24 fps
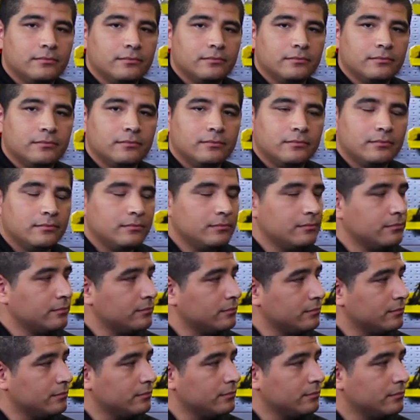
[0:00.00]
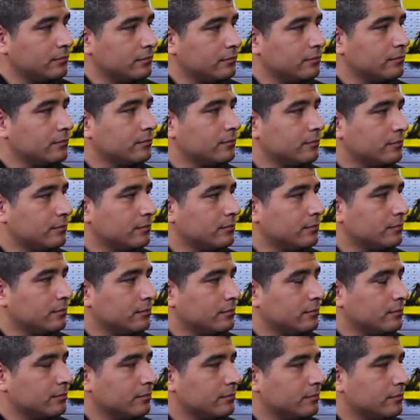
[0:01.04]

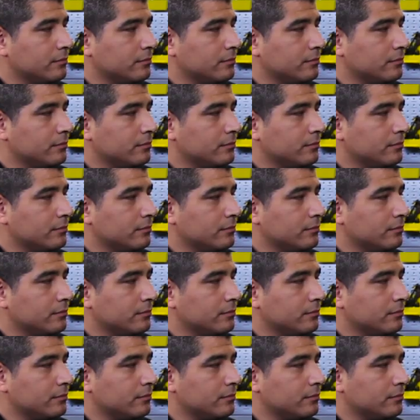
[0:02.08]
The person shown says nothing.